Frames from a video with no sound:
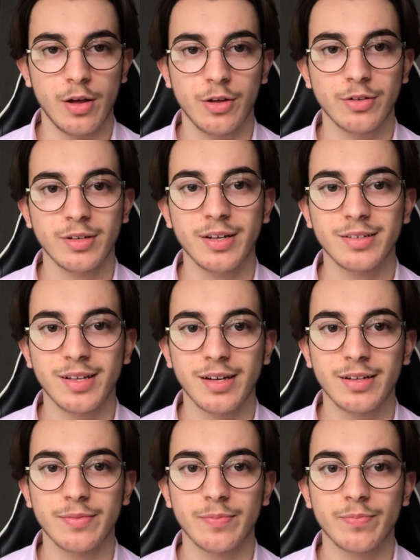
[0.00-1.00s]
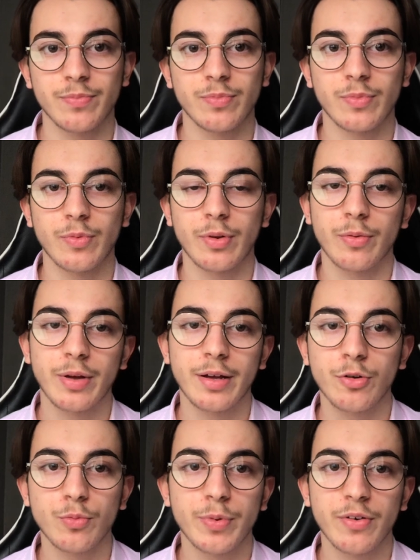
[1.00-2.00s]
So let's say it
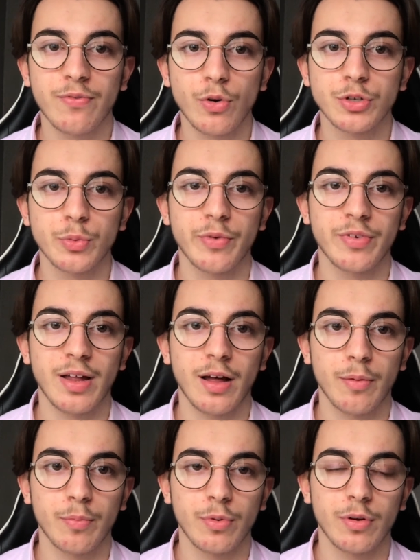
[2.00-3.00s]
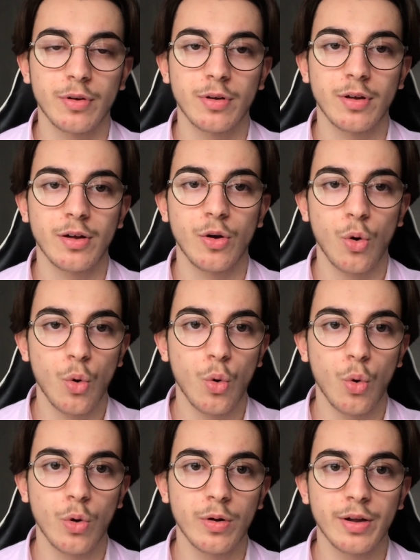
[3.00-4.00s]
could be a function with an app,
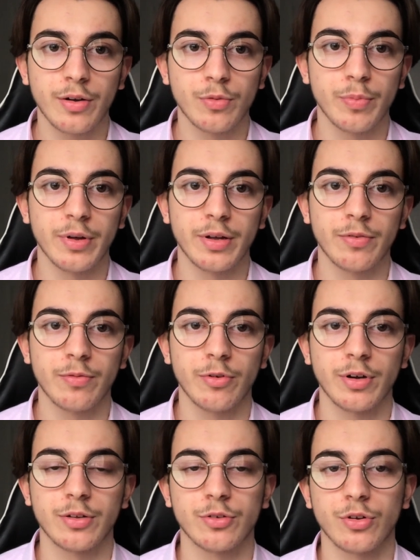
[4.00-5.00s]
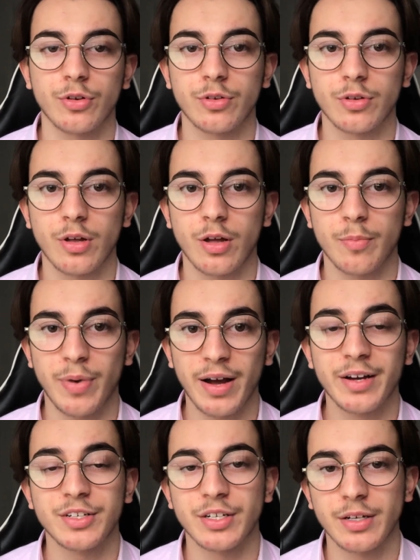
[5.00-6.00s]
or it could be, for instance,
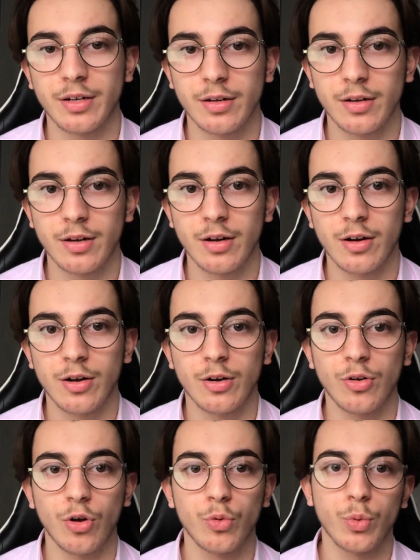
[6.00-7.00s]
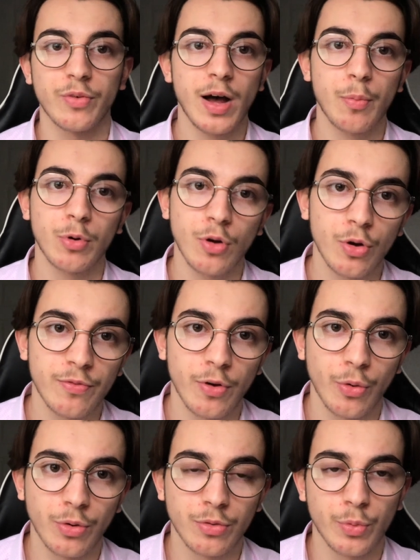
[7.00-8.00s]
packaging. Like with Apple
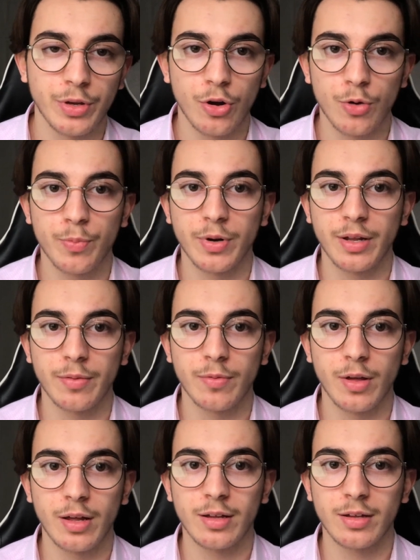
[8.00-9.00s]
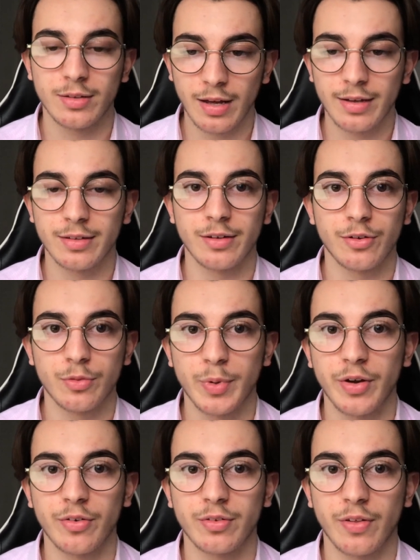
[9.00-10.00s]
iPhones, when you open it, that is an
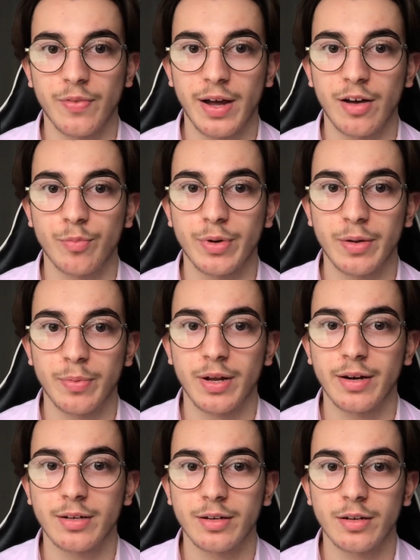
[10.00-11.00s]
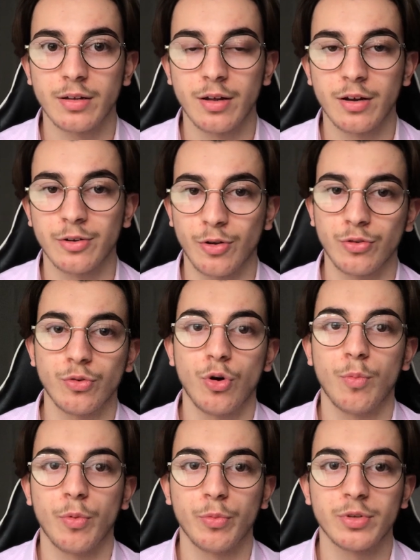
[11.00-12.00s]
experience that they have manipulated. Don
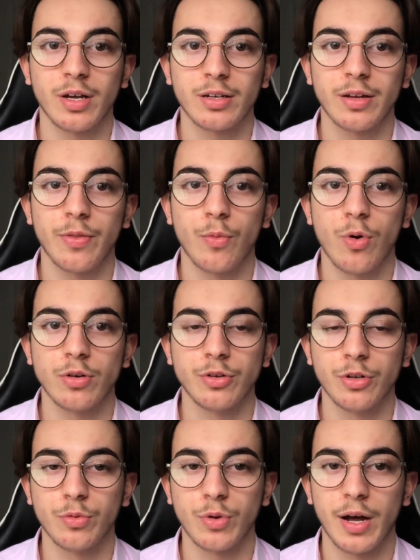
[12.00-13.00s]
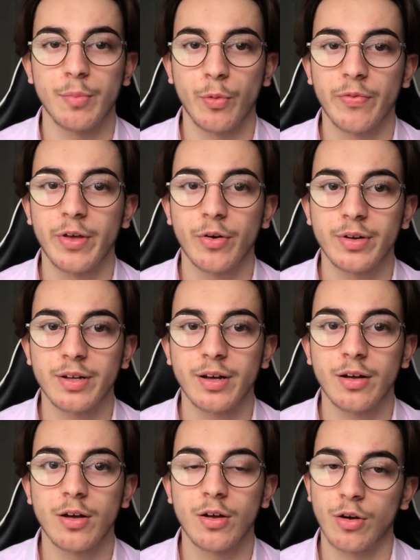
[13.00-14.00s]
Norman was actually the one who came up with the
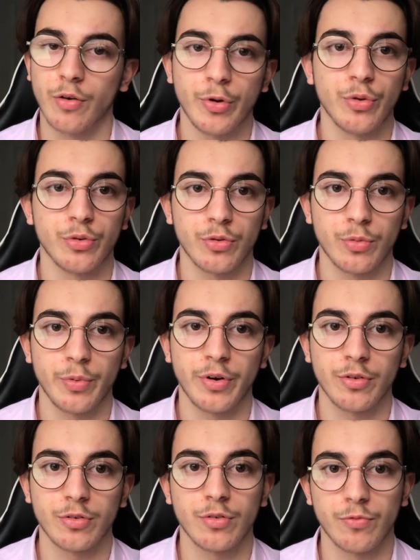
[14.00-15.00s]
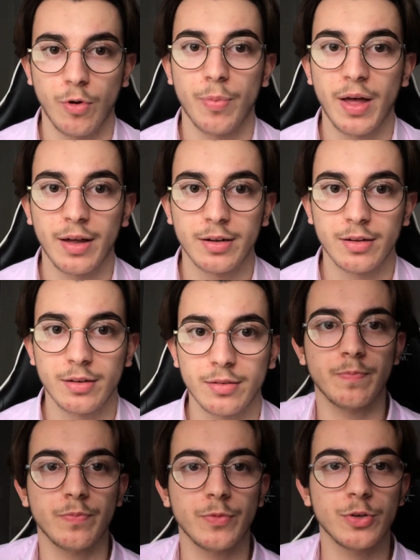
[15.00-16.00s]
idea of user experience from that.
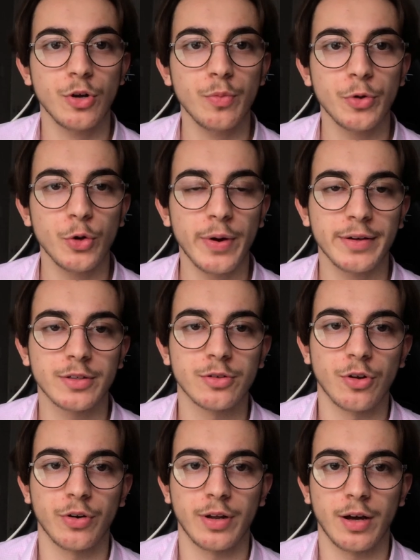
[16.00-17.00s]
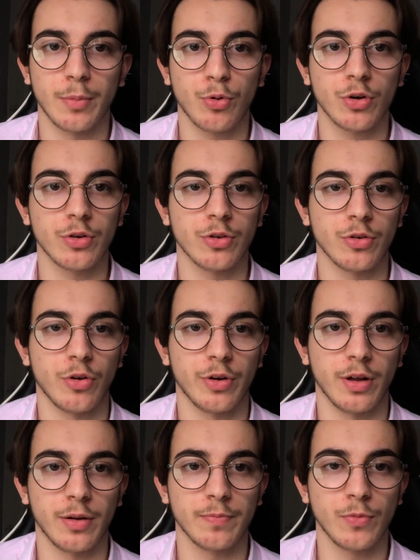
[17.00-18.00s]
The term UX designer and product designer
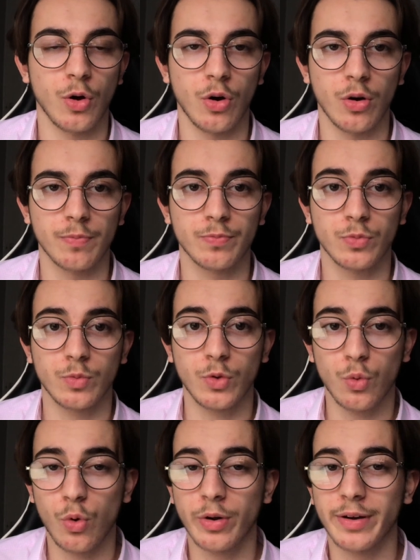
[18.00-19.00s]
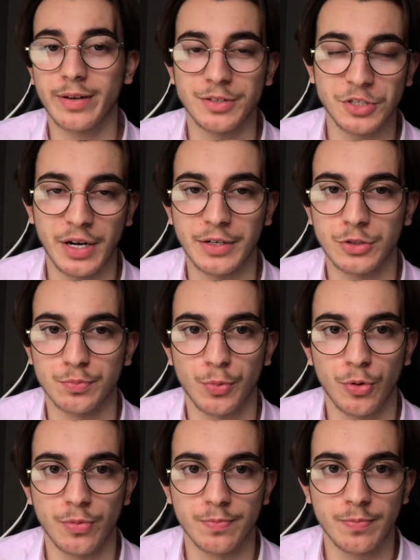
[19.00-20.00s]
are quite
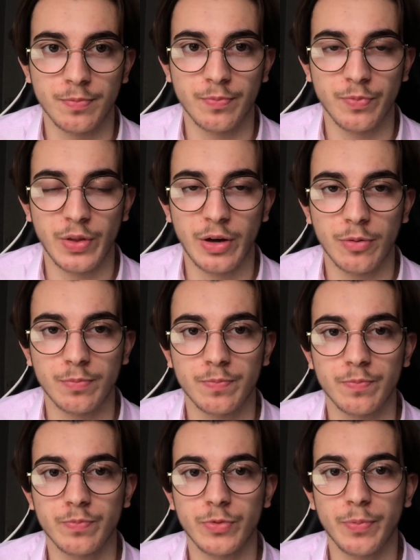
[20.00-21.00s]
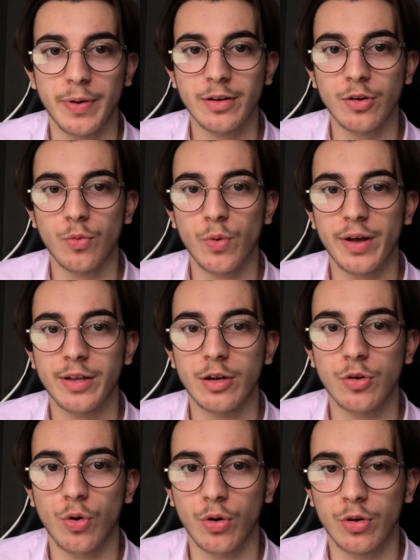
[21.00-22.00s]
interchangeable. Now, depending on where you
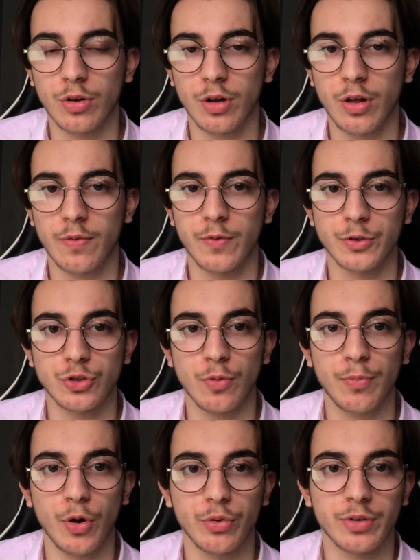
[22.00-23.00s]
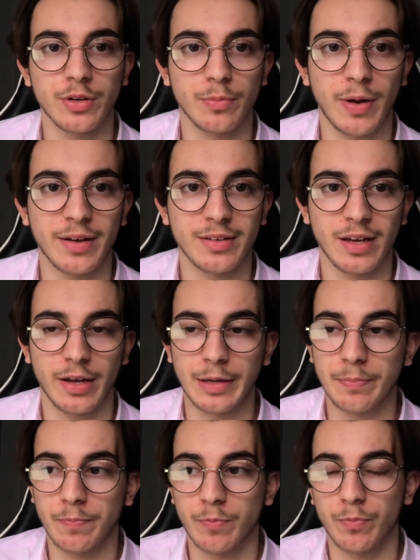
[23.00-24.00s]
look, the job postings may say
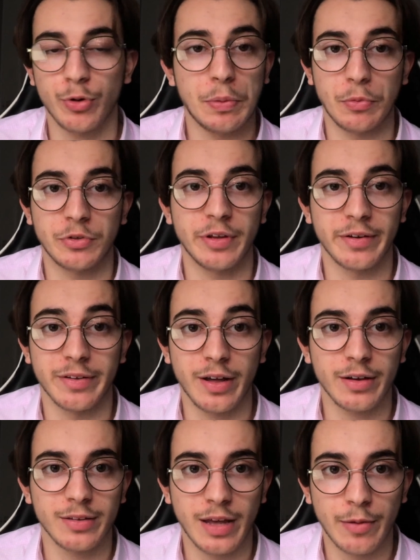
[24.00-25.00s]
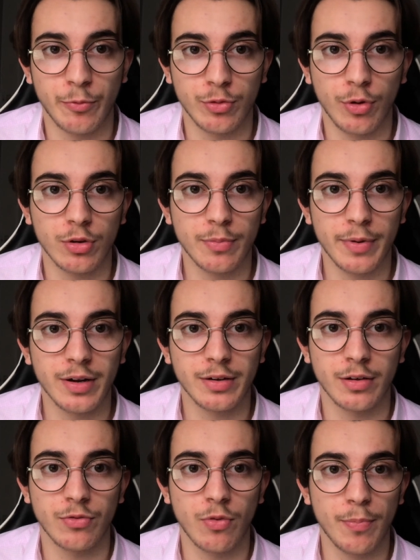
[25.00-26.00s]
pretty much the exact same
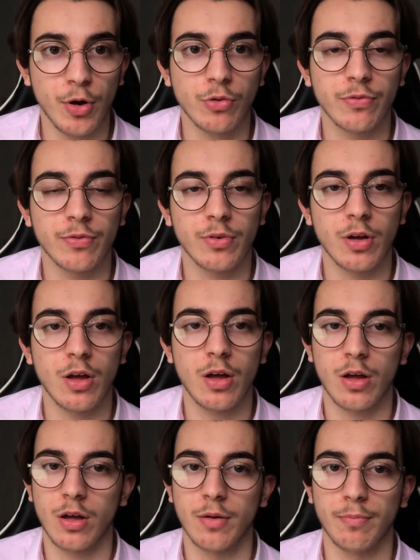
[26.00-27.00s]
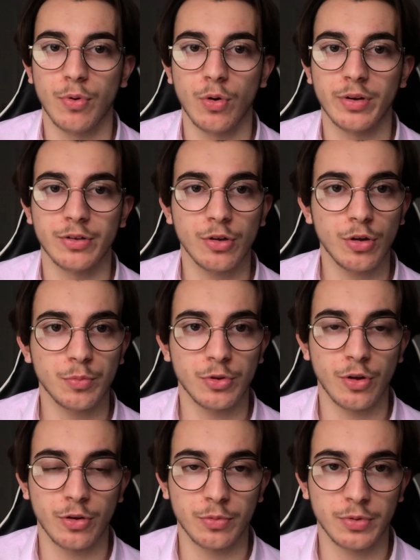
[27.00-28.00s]
responsibilities for both, but in certain
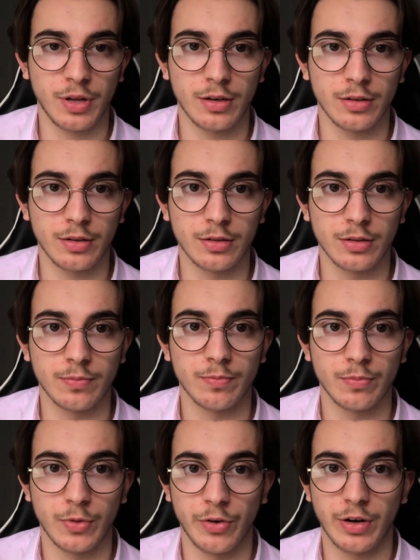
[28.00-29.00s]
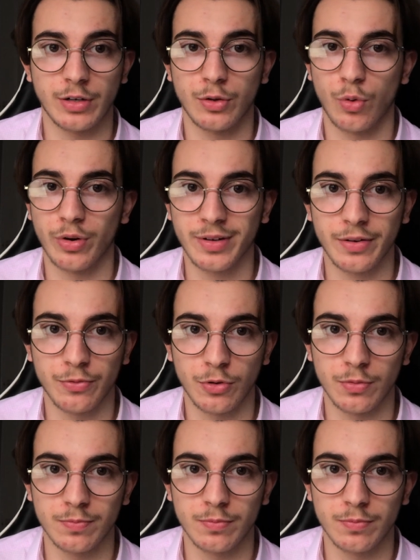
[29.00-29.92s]
circumstances, they're actually quite different.